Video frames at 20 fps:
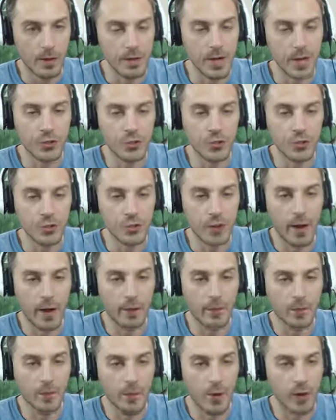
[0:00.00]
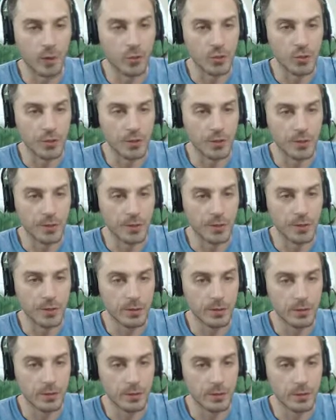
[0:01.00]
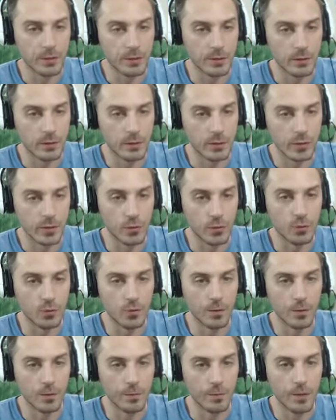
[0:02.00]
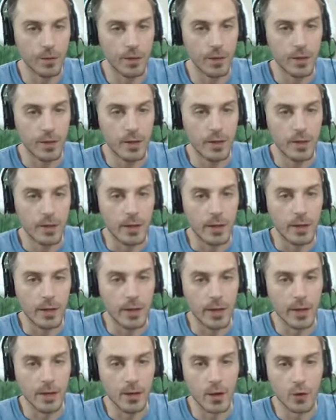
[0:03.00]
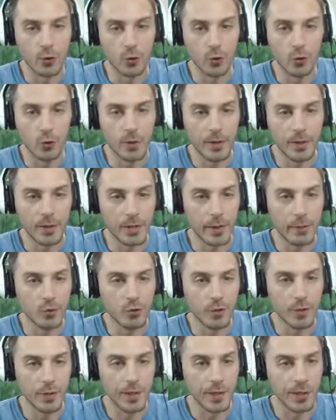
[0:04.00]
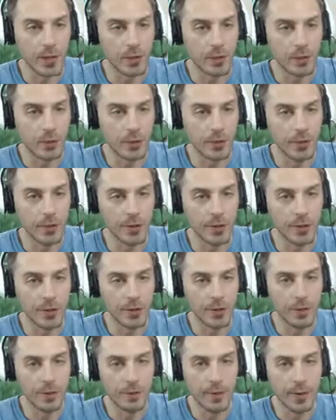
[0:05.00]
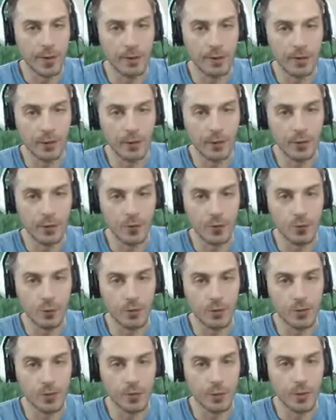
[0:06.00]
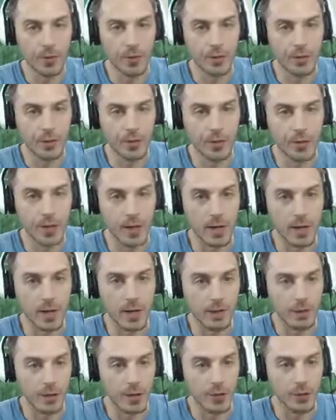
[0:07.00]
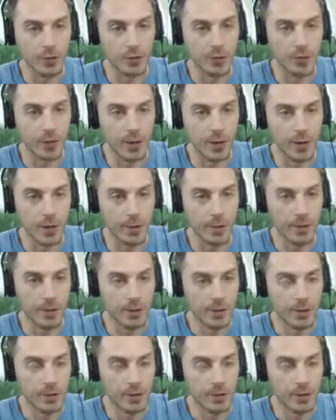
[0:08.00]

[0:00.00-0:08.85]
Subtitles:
Next turn I'll have some options. So that's cool. And 120 damage will be the KO here, and then my opponent is forced to bring this Yungoos up.